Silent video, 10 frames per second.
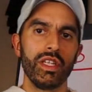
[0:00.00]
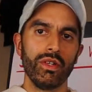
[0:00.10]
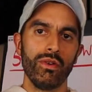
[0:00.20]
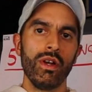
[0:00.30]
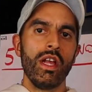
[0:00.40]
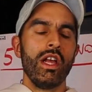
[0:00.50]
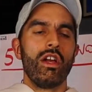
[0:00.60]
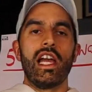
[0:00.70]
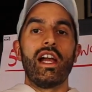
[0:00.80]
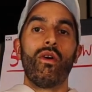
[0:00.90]
video
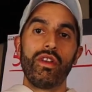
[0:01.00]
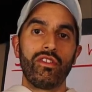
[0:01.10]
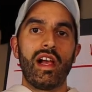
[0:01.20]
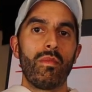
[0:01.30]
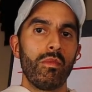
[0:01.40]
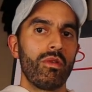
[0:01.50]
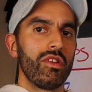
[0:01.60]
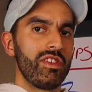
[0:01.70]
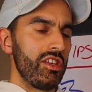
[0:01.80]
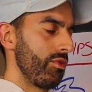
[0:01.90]
uh, on the sample
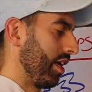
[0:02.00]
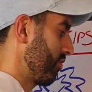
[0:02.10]
process where I